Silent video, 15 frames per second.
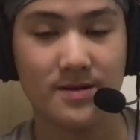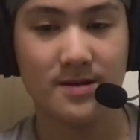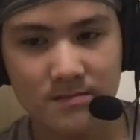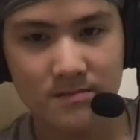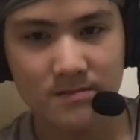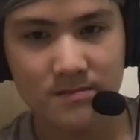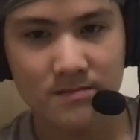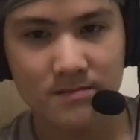
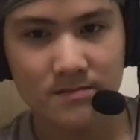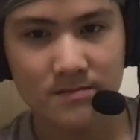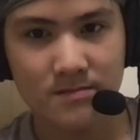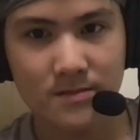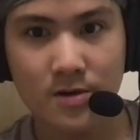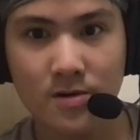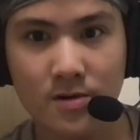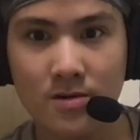
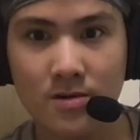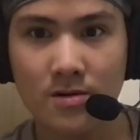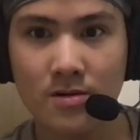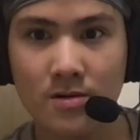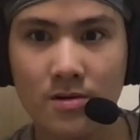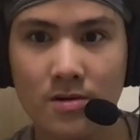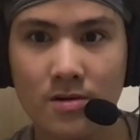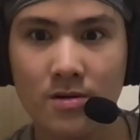
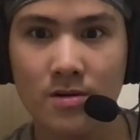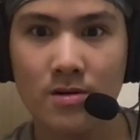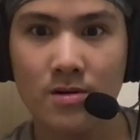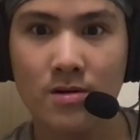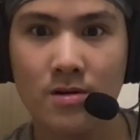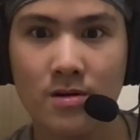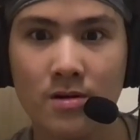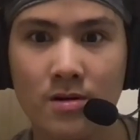
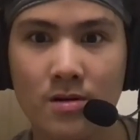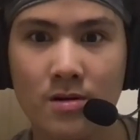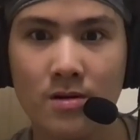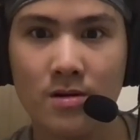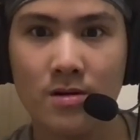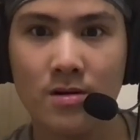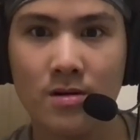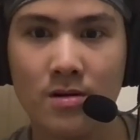
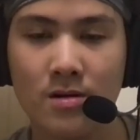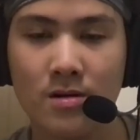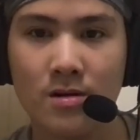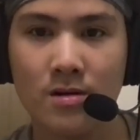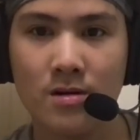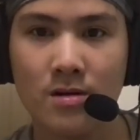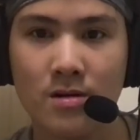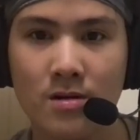
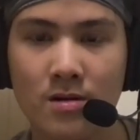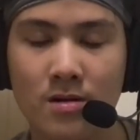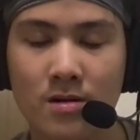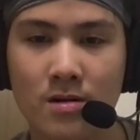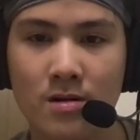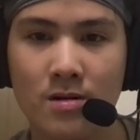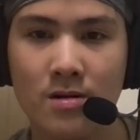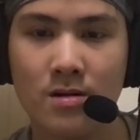
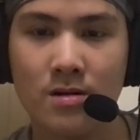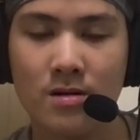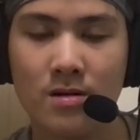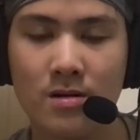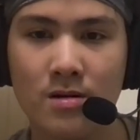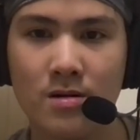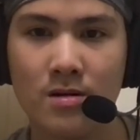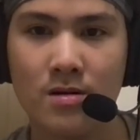
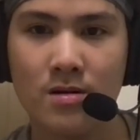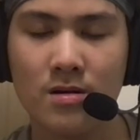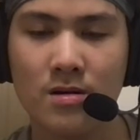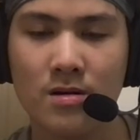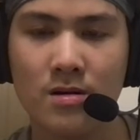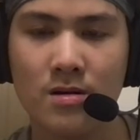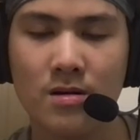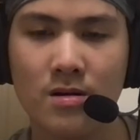
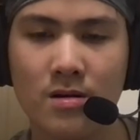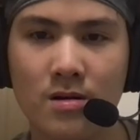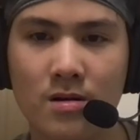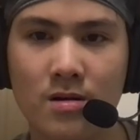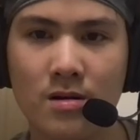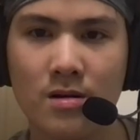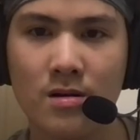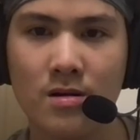
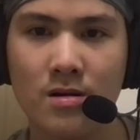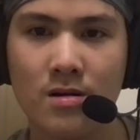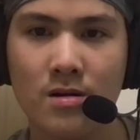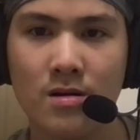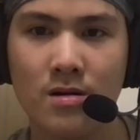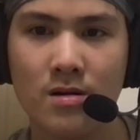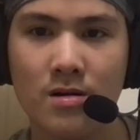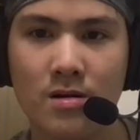
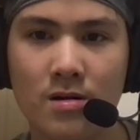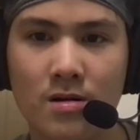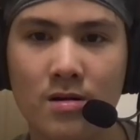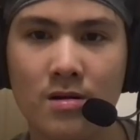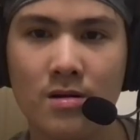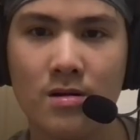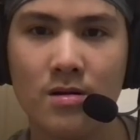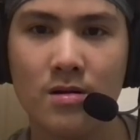
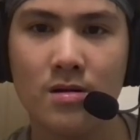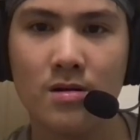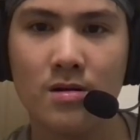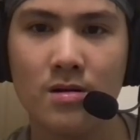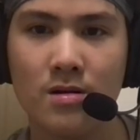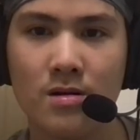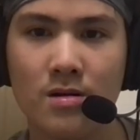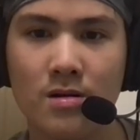No one is speaking in this clip.